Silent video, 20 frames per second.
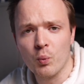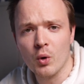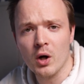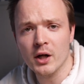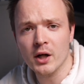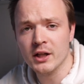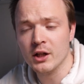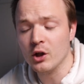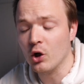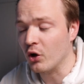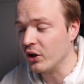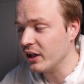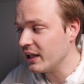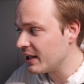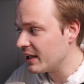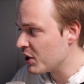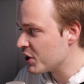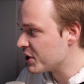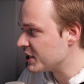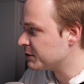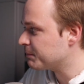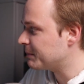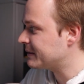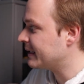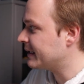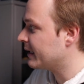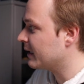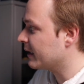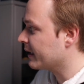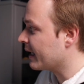working on. In this
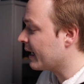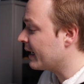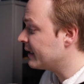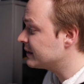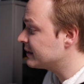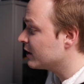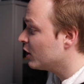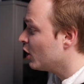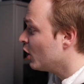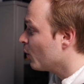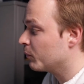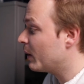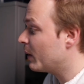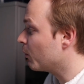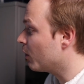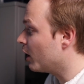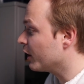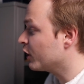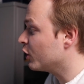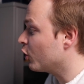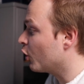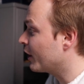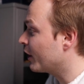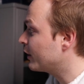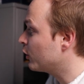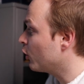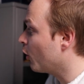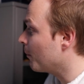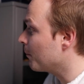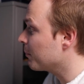particular case, we're working on a
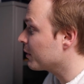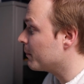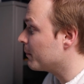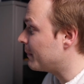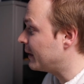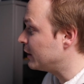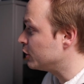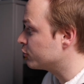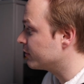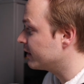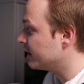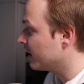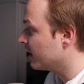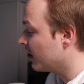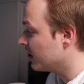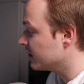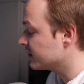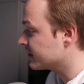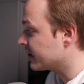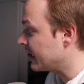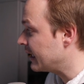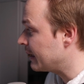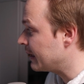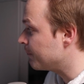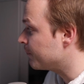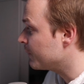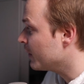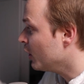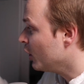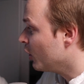complementary color
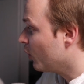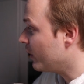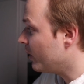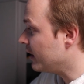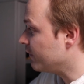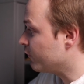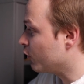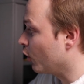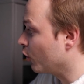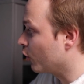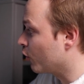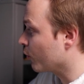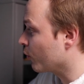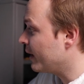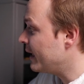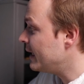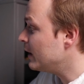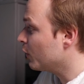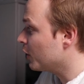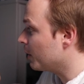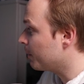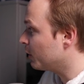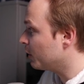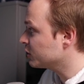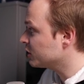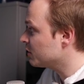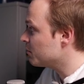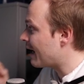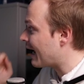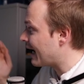scheme. We've got green on the
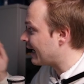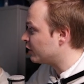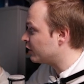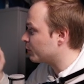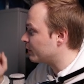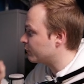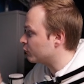bottom and